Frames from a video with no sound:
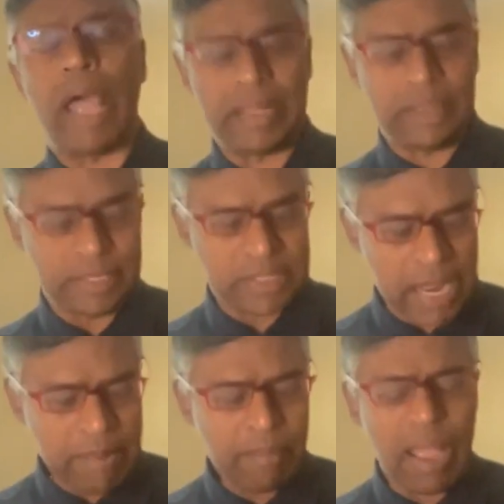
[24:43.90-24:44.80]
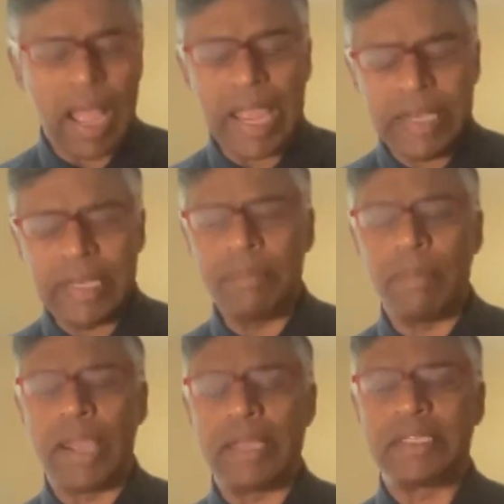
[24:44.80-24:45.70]
at the time I did
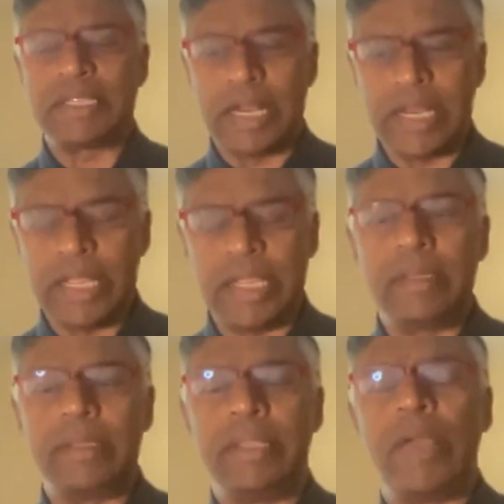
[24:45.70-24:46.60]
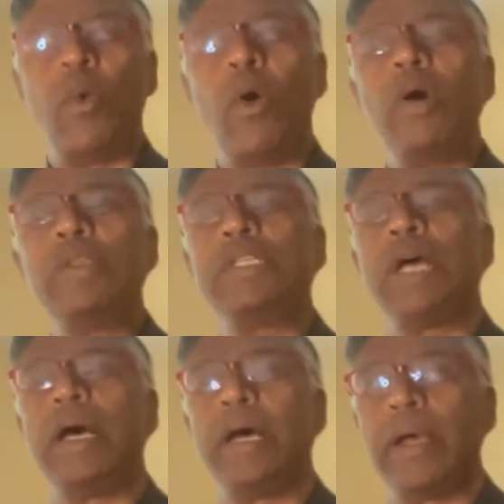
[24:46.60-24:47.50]
my study, there
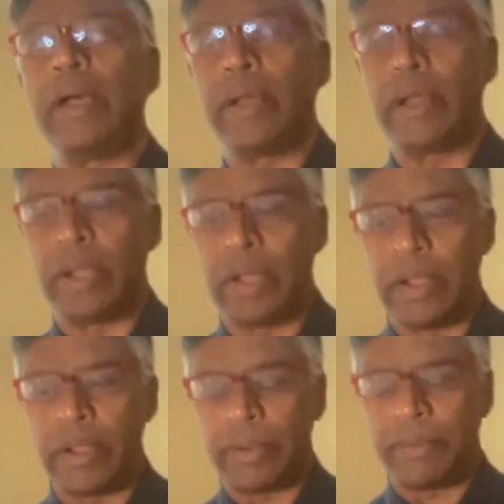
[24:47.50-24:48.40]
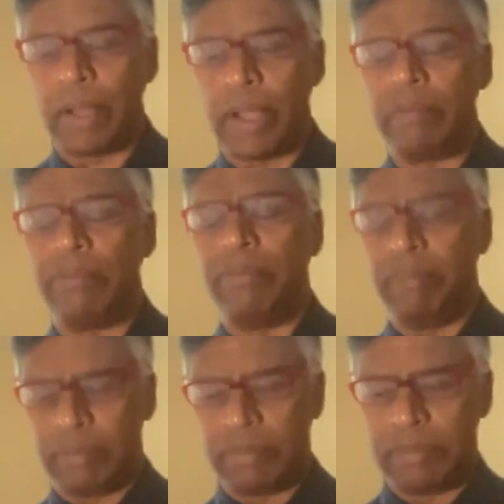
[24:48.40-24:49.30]
was a
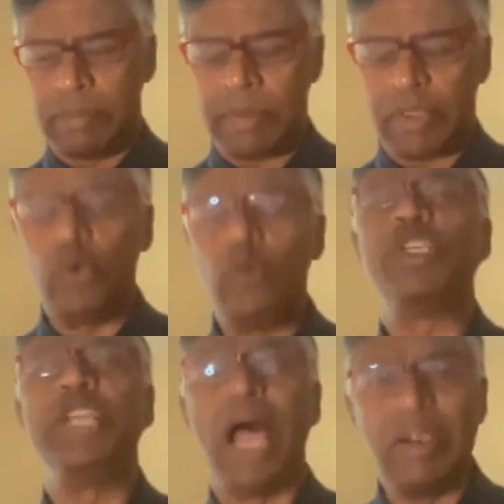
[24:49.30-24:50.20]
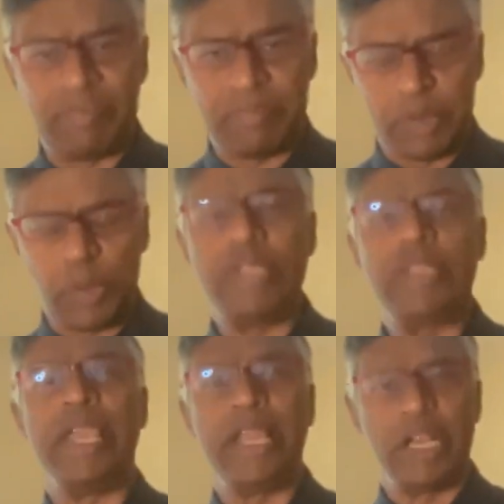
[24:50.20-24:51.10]
huge gulf between
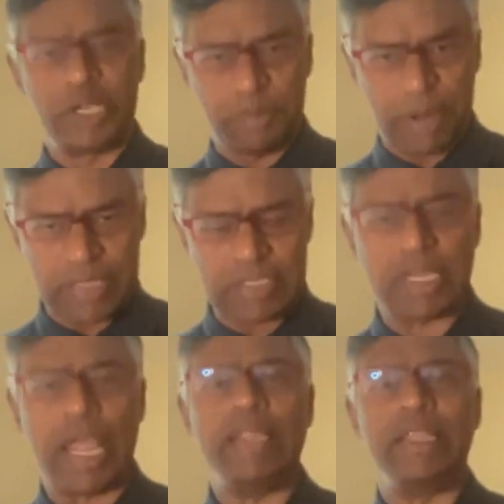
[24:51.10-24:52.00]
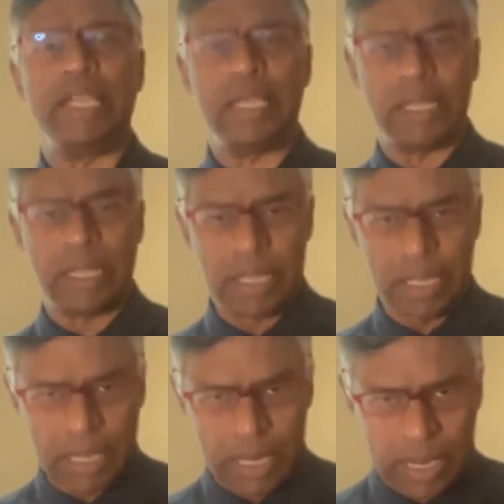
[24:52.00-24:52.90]
the English press and the
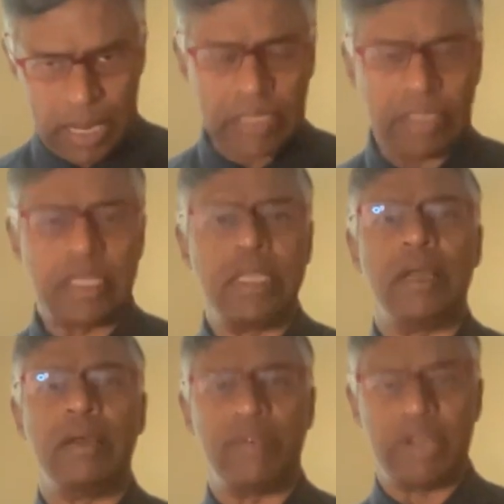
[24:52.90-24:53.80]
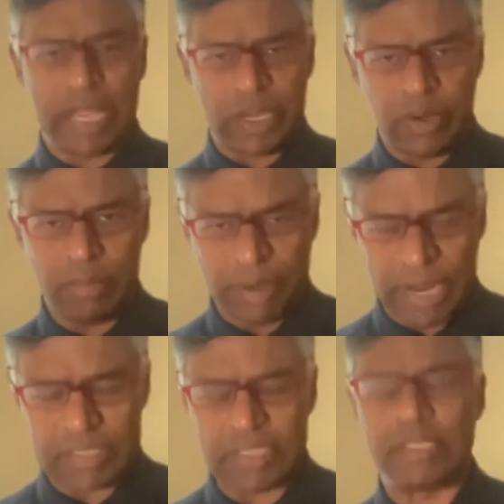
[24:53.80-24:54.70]
vernacular
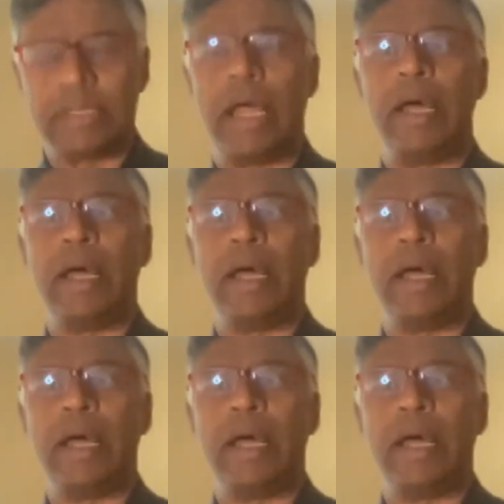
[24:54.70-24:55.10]
press.